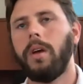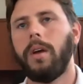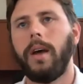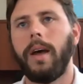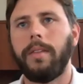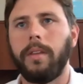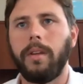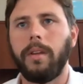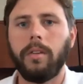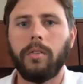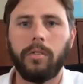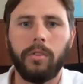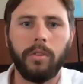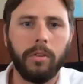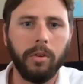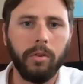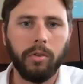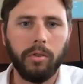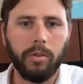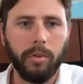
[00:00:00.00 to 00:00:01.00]
at the
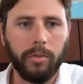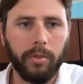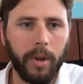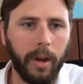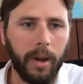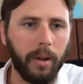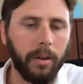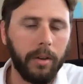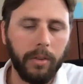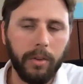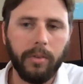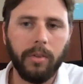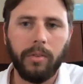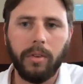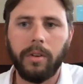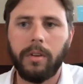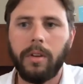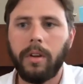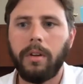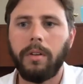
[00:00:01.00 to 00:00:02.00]
institutional scale, and this is
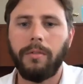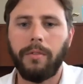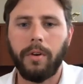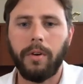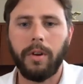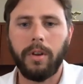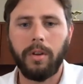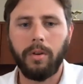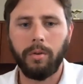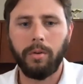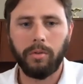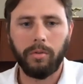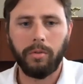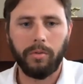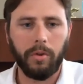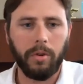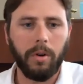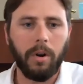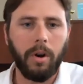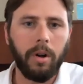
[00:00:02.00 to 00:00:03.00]
intended for use
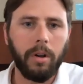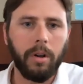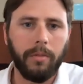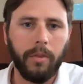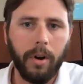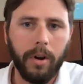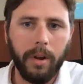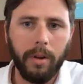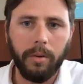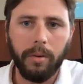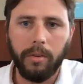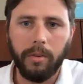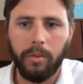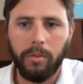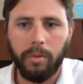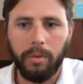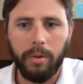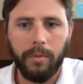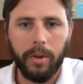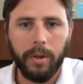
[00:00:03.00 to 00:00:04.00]
for all of our units as
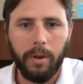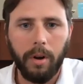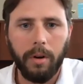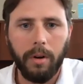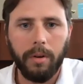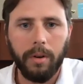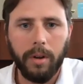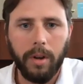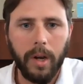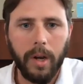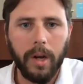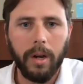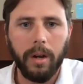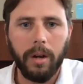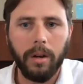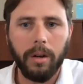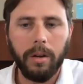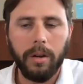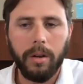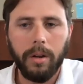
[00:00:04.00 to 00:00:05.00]
sort of a turnkey